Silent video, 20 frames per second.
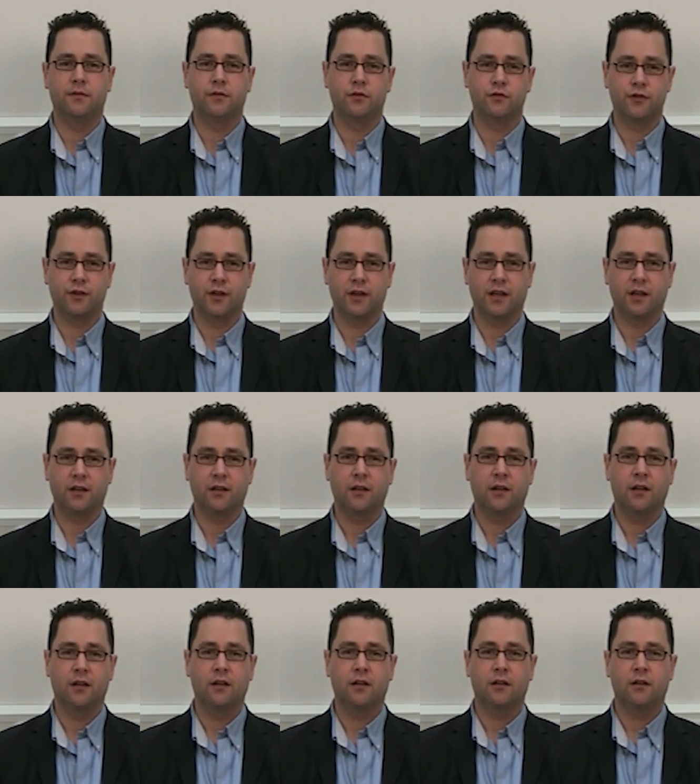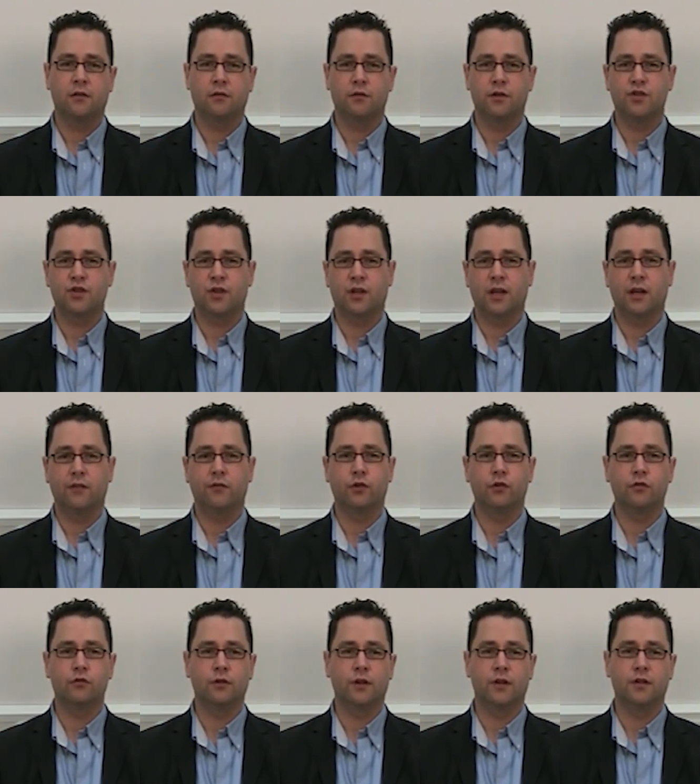training, reaching an ever
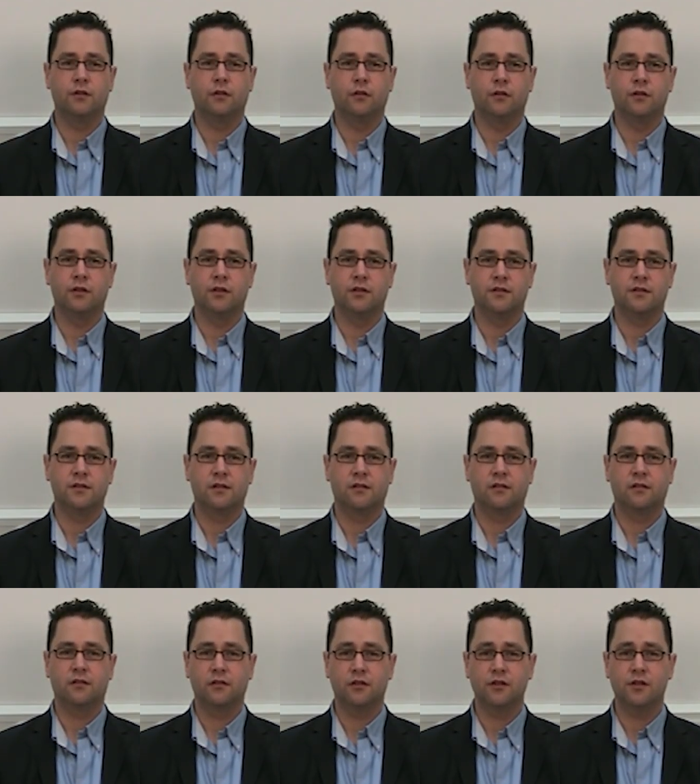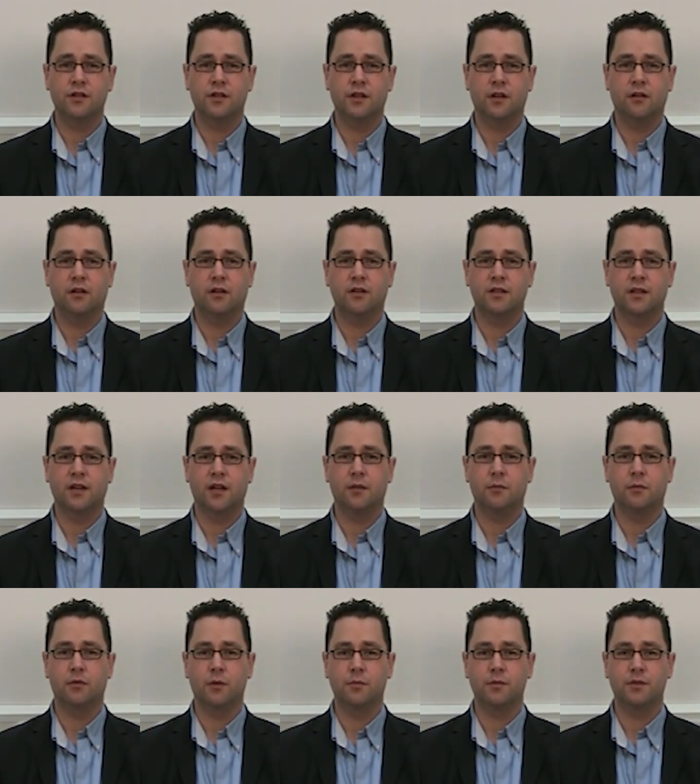greater audience, cutting down on time and
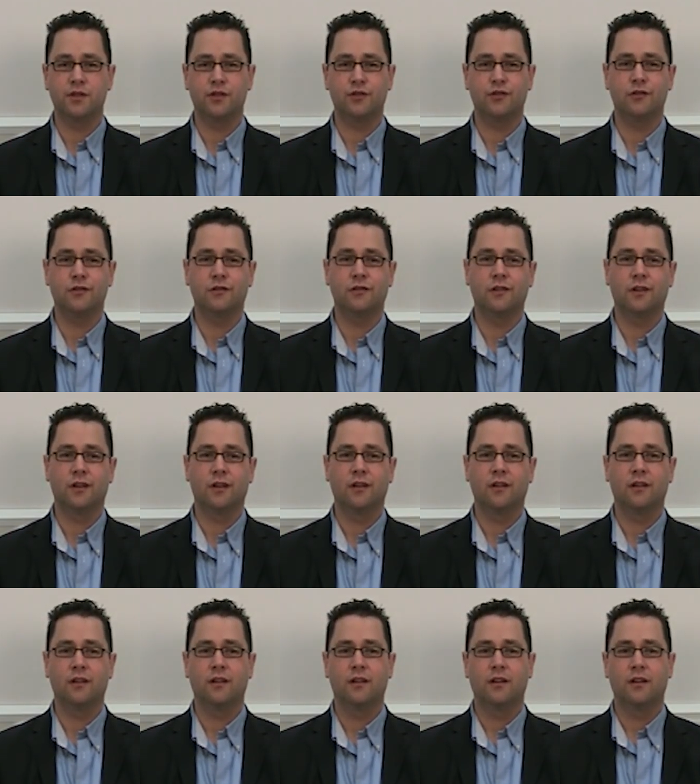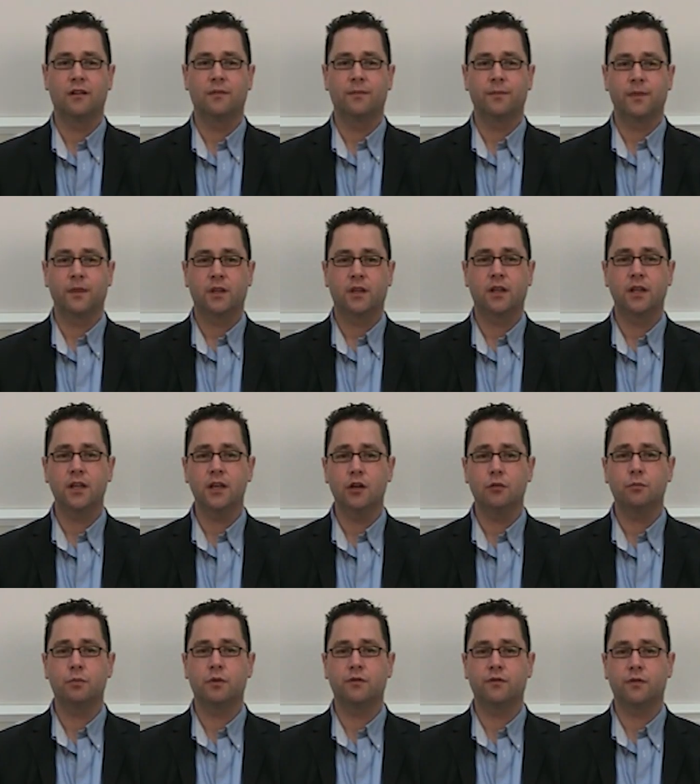repetition. The key output
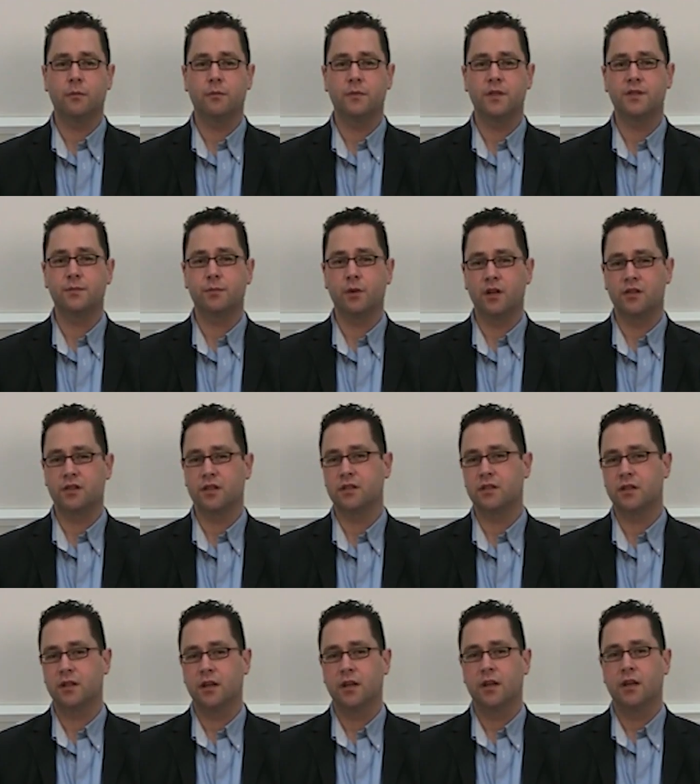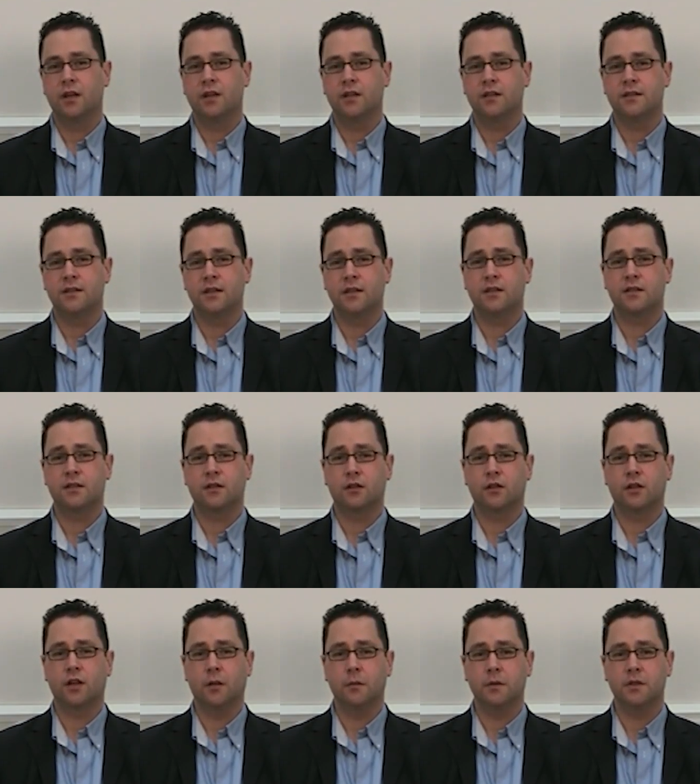from this project is 6
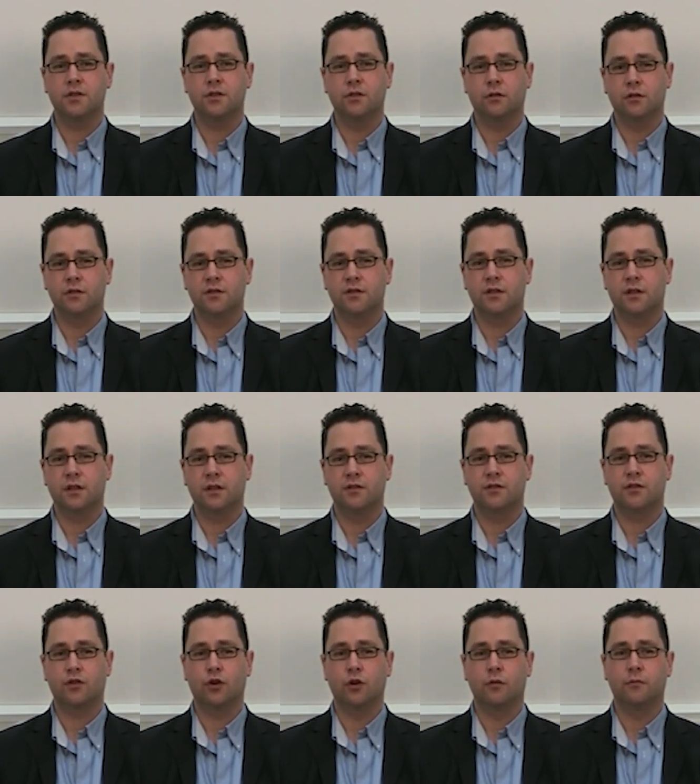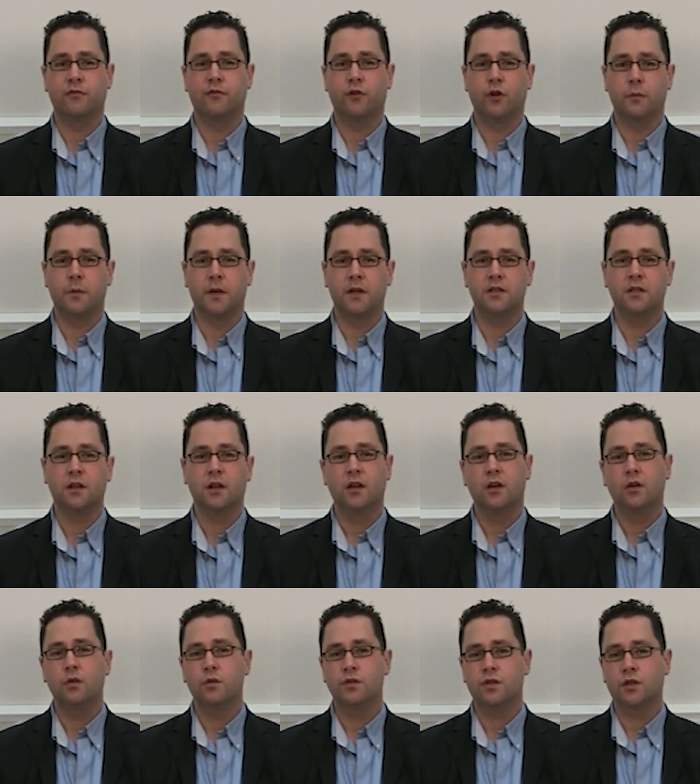ergonomics units in SCORM format,
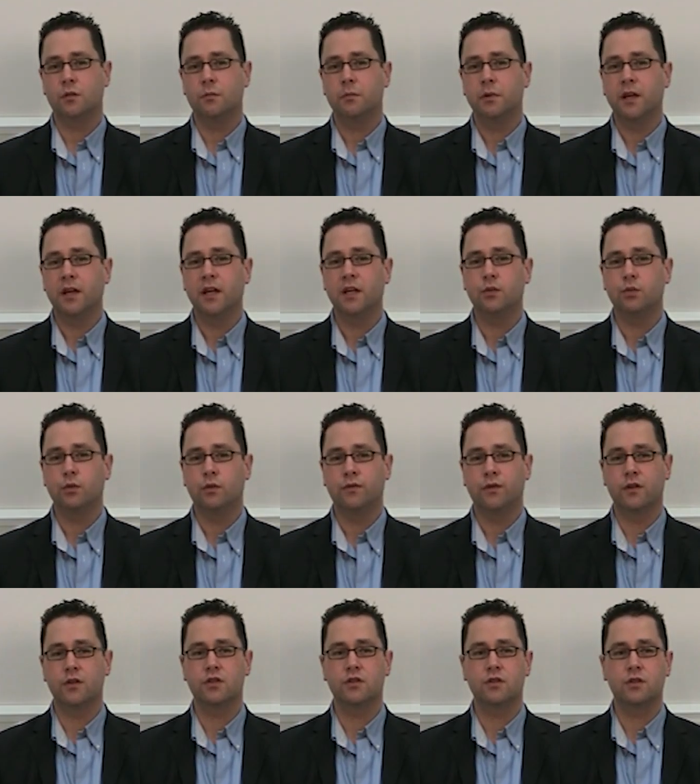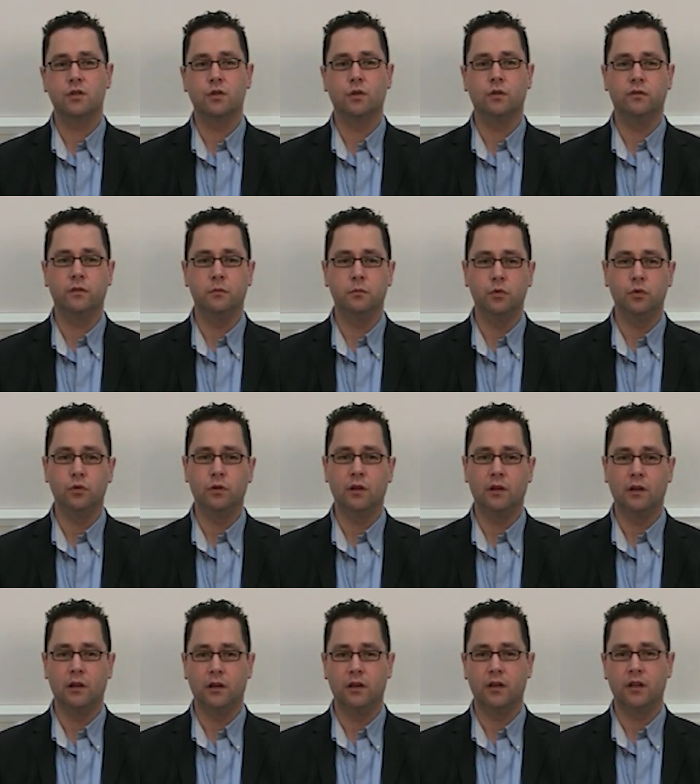which are compliant with version 2 of the Moodle
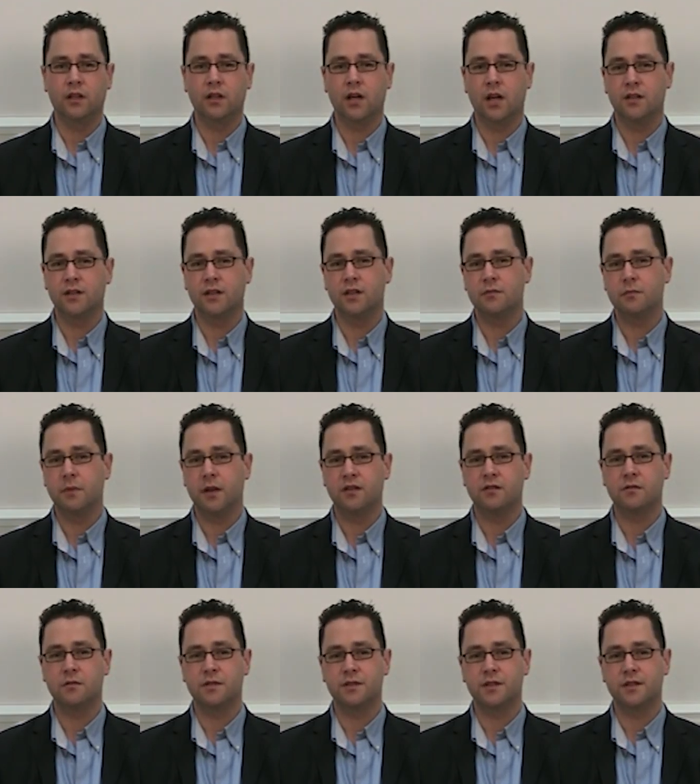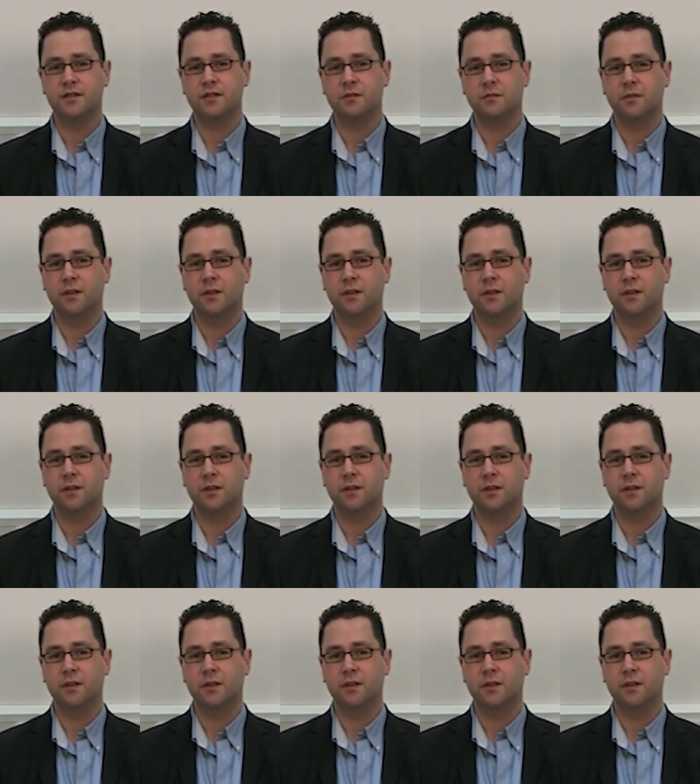Learning Content Management System.